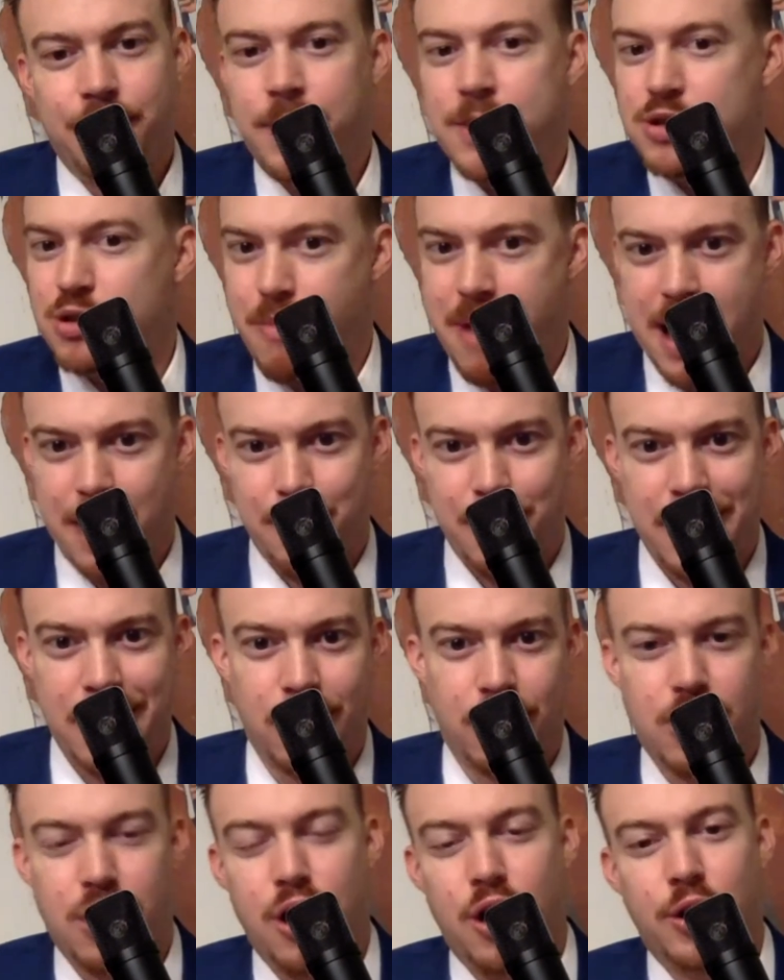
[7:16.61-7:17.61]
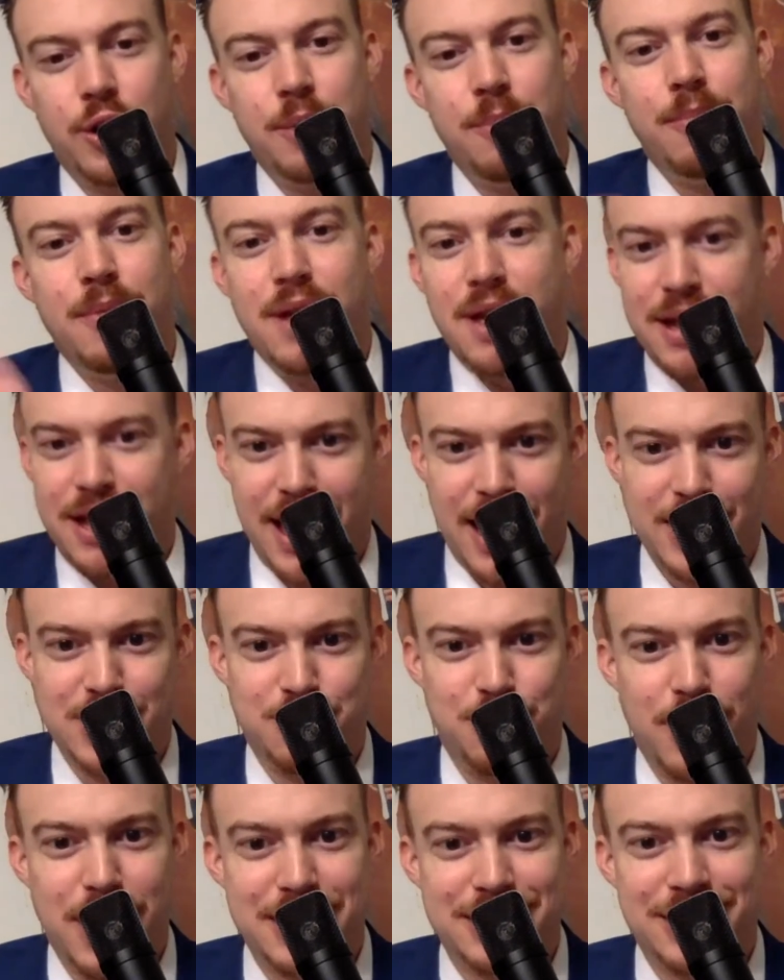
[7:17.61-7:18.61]
So Mac Brown called him, got his
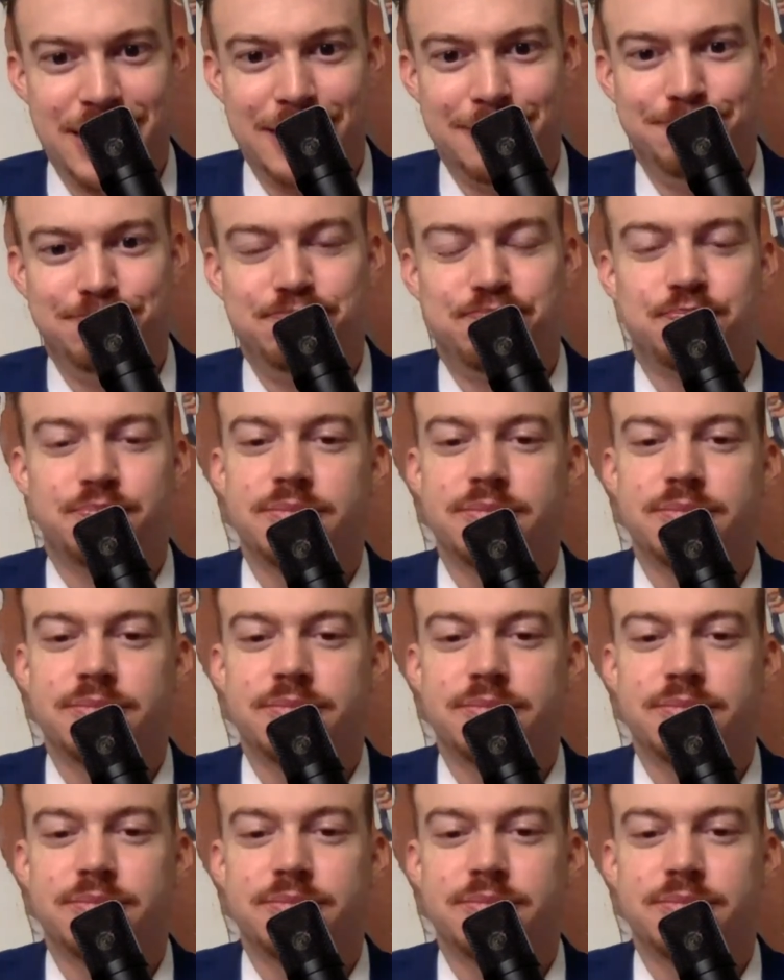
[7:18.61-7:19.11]
blessing,